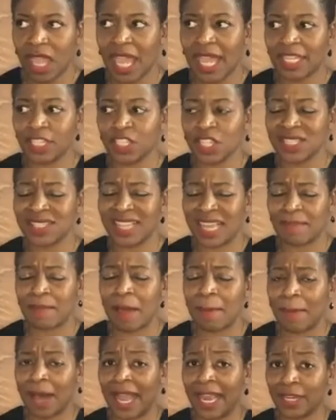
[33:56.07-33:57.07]
and just let
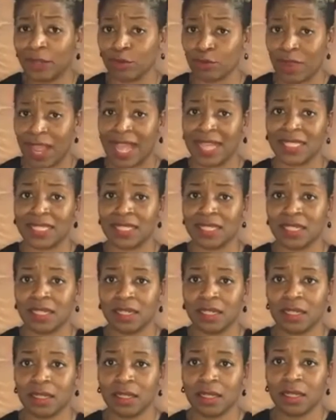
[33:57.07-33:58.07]
my mind rest
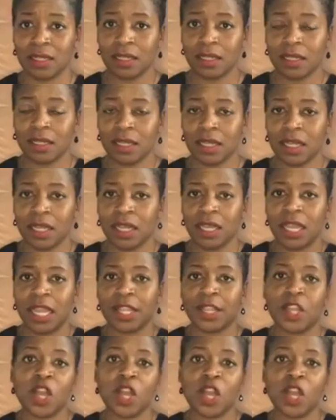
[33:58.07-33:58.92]
and